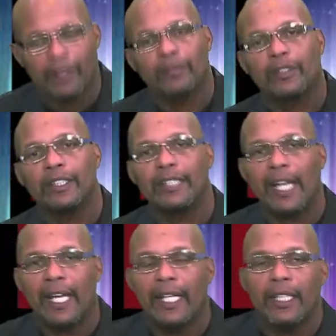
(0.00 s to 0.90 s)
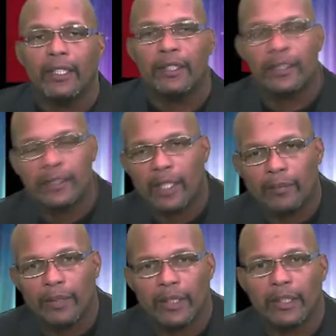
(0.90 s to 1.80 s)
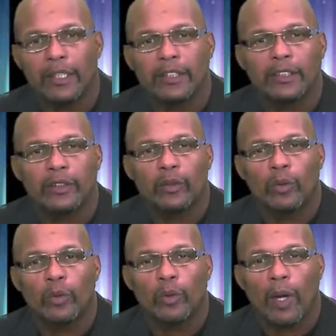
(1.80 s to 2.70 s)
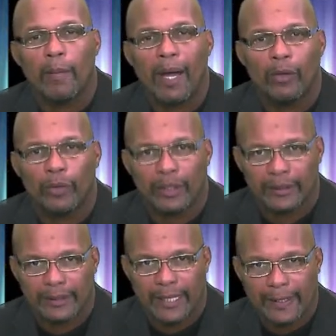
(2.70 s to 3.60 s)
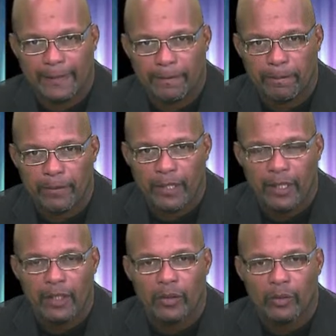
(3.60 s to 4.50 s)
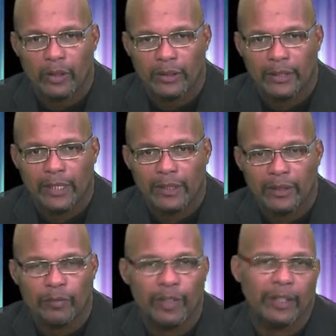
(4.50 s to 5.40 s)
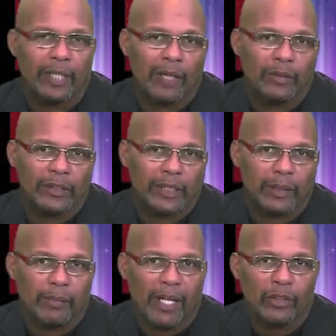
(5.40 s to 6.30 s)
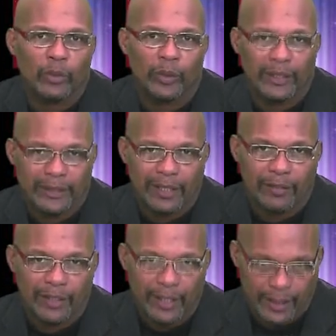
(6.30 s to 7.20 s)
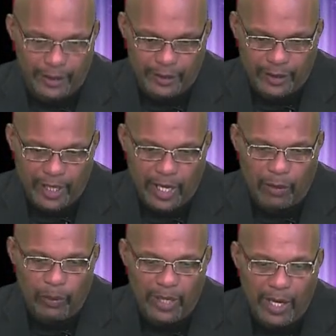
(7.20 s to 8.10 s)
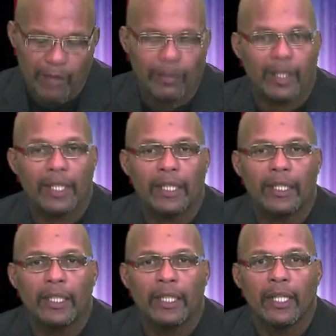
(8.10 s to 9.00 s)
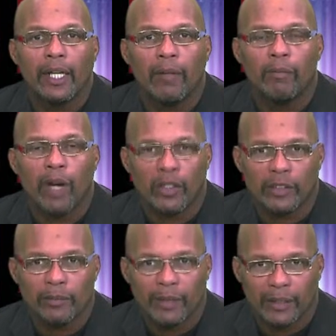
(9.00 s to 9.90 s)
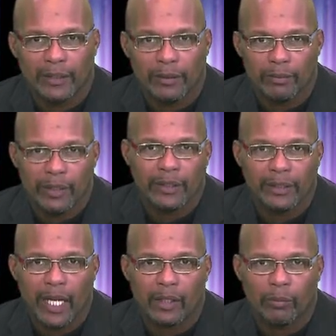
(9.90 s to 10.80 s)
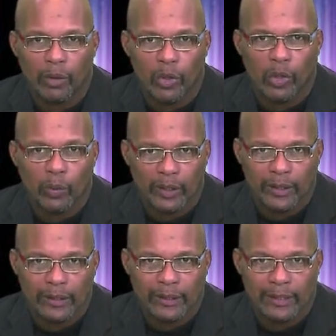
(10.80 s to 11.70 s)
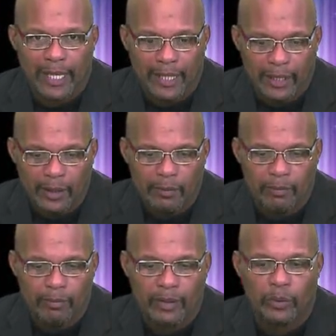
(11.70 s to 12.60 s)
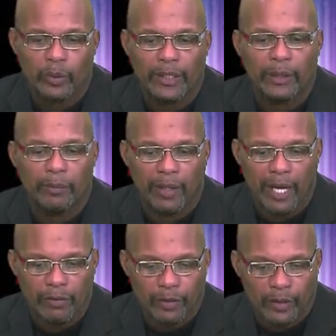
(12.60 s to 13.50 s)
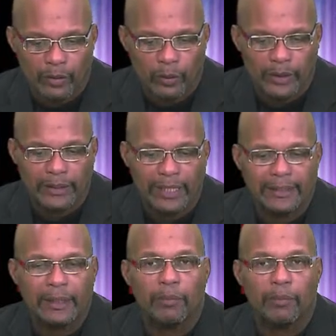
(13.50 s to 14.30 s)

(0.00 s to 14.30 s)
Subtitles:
Today, the subject is about real estate. Real estate is a field I was in about 27 years, and we have a multi-million dollar broker with us today, Miss Juanita Bradford with J.C.